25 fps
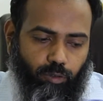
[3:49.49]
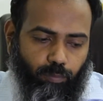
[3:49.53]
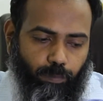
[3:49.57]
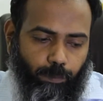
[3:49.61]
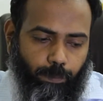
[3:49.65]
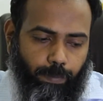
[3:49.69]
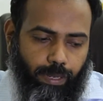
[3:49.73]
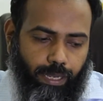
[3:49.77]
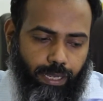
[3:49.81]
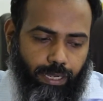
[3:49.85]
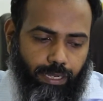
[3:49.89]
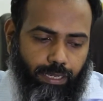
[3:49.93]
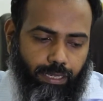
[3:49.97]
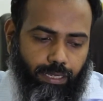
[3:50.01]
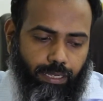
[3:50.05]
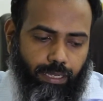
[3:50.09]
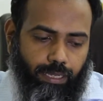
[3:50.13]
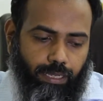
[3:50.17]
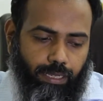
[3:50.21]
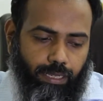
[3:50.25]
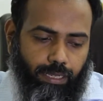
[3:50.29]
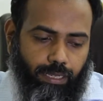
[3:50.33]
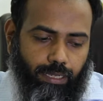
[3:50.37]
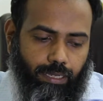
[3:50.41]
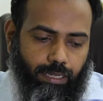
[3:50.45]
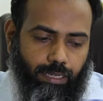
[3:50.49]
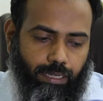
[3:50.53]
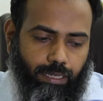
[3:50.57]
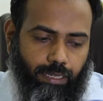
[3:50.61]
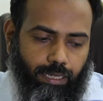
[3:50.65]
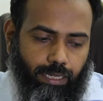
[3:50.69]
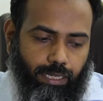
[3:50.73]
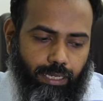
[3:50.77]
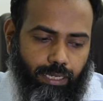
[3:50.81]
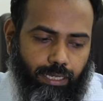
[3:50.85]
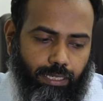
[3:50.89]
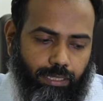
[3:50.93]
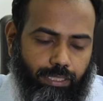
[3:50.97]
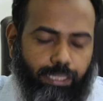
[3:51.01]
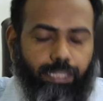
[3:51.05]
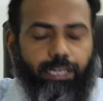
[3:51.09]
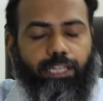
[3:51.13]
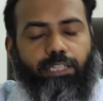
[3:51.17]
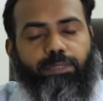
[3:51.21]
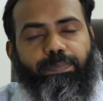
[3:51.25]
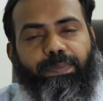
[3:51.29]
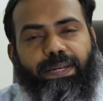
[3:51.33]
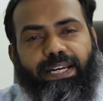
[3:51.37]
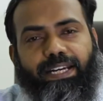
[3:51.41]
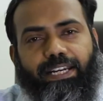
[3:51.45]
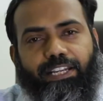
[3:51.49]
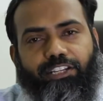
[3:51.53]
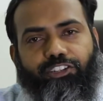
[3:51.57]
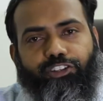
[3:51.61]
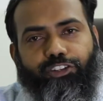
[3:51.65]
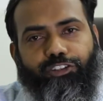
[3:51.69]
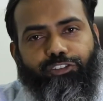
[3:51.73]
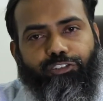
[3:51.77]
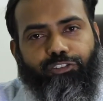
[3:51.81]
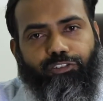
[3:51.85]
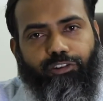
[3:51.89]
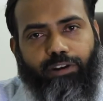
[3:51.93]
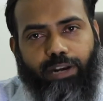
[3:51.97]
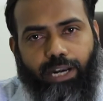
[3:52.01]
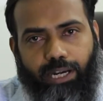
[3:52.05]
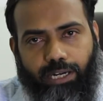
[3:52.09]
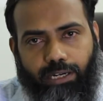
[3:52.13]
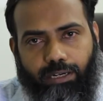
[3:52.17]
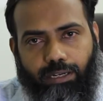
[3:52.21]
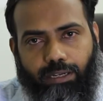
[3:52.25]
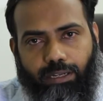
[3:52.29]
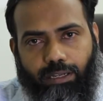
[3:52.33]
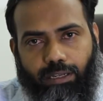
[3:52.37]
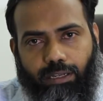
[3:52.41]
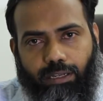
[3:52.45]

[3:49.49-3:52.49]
make their expectations right.